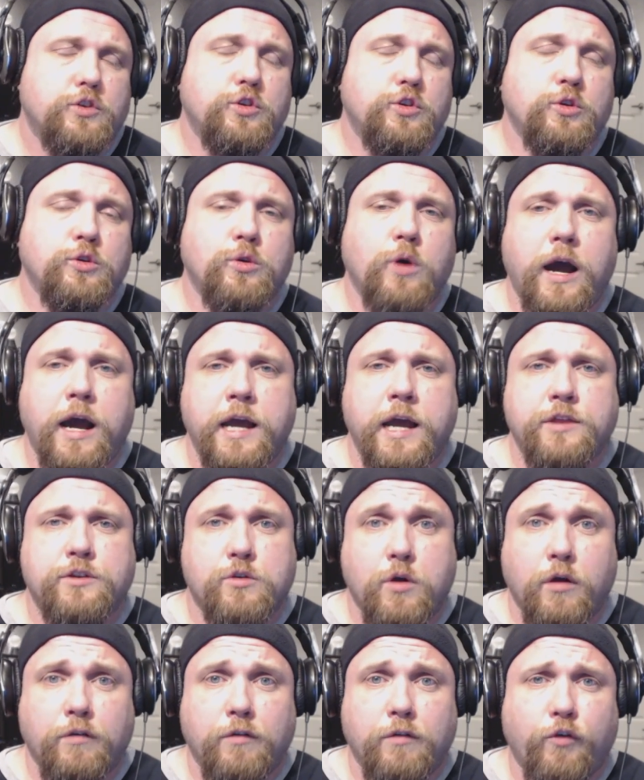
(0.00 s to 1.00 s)
to
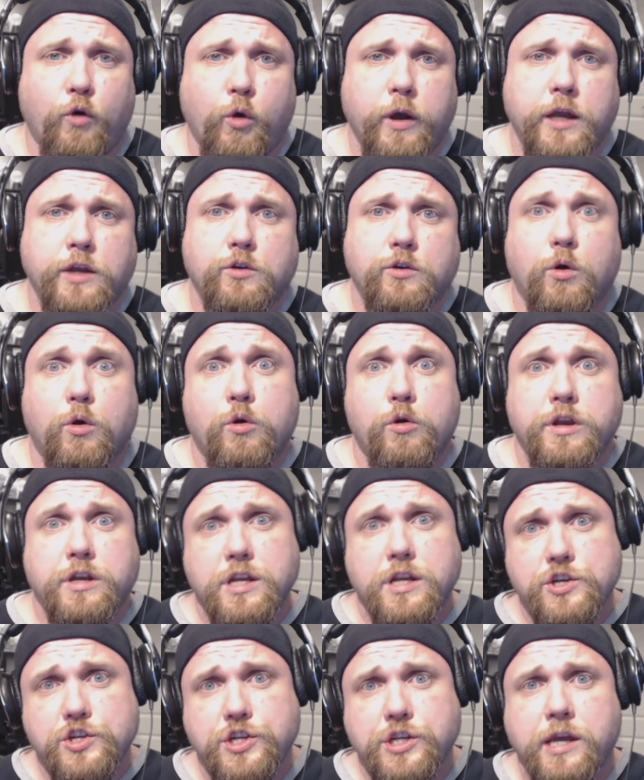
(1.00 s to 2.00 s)
either avoid or
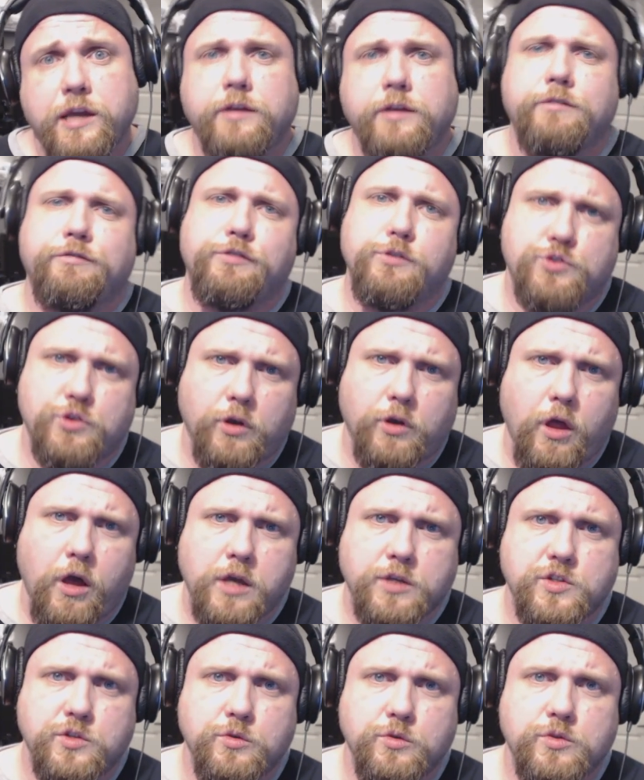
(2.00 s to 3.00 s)
initiate future
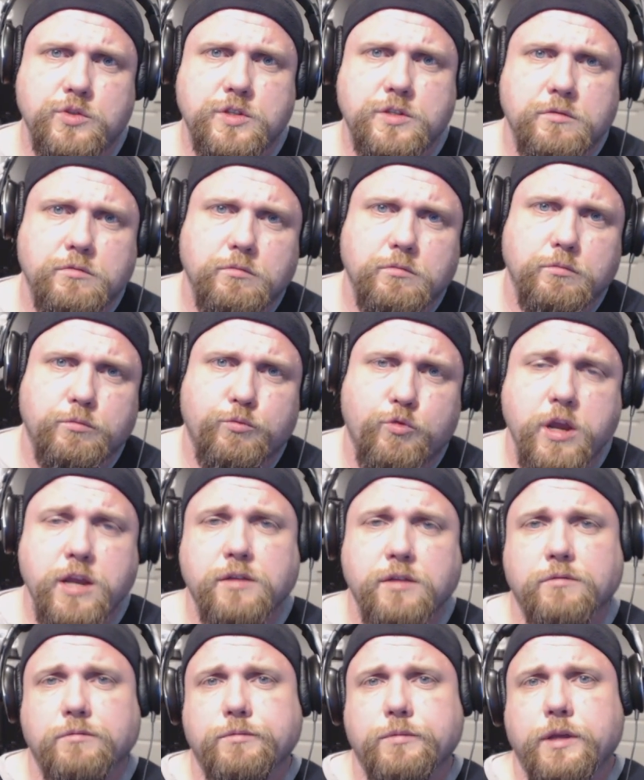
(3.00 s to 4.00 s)
lawsuits,
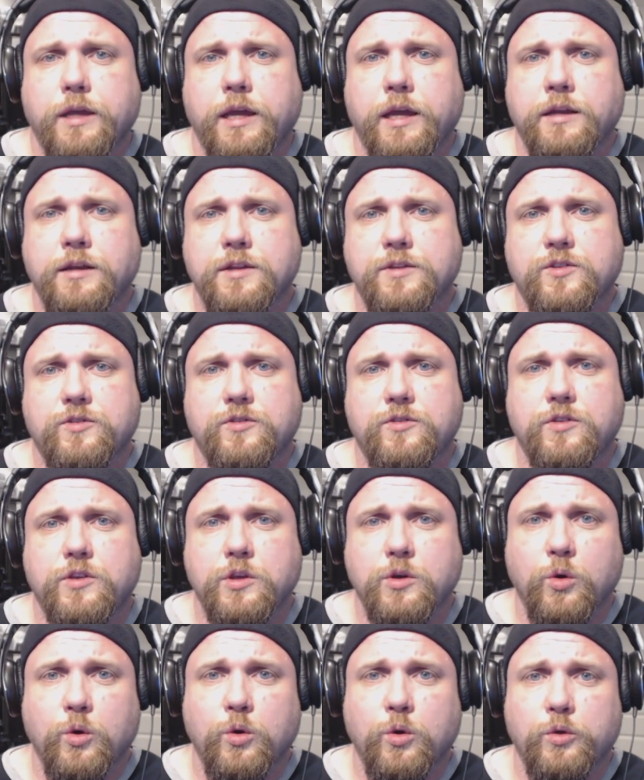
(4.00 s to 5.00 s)
right? And it's
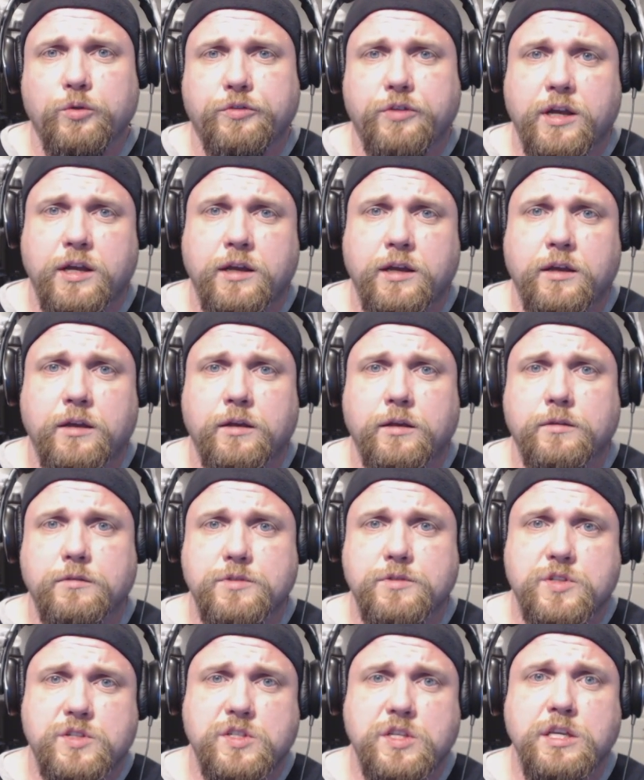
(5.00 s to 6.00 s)
the old uh,
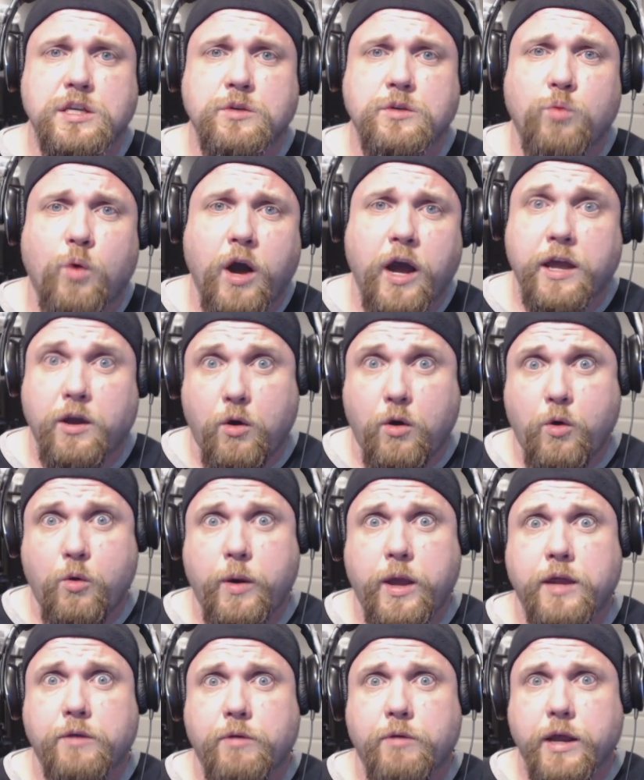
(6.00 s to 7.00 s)

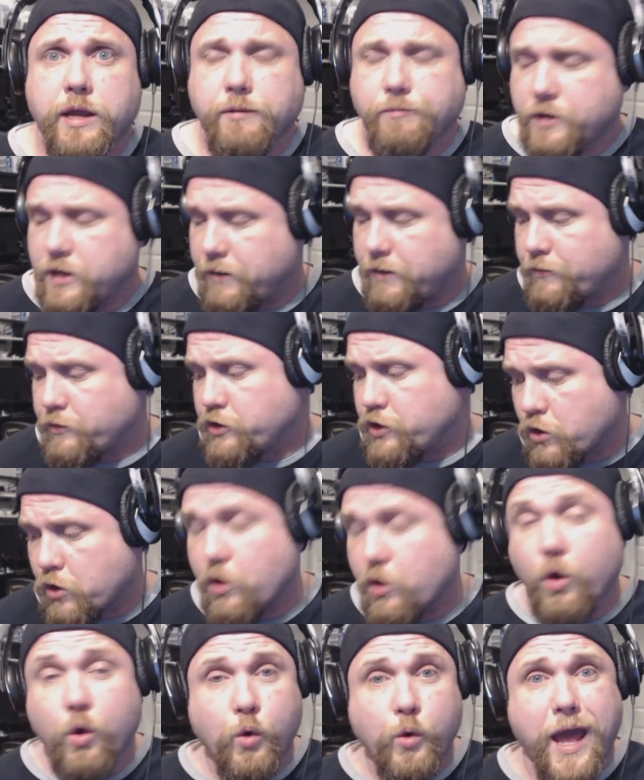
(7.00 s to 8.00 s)
CYOA, right? Cover
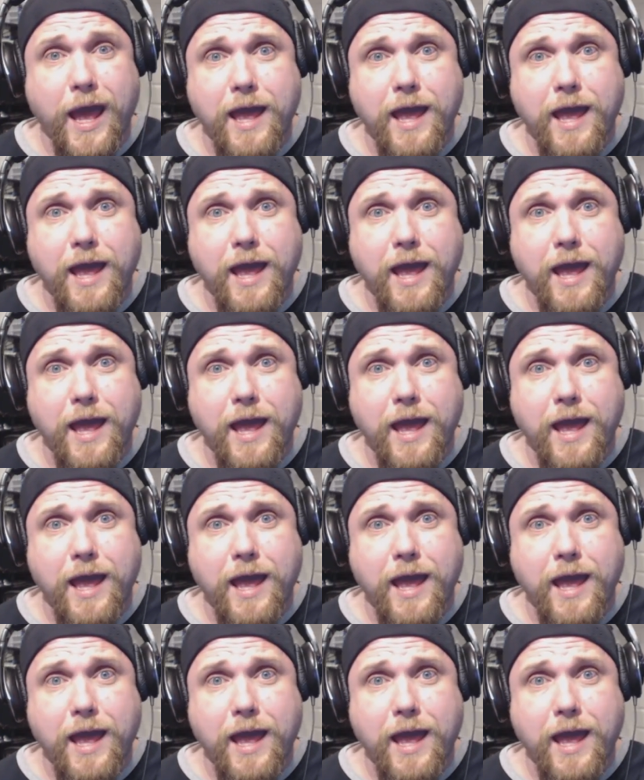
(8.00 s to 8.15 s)
your own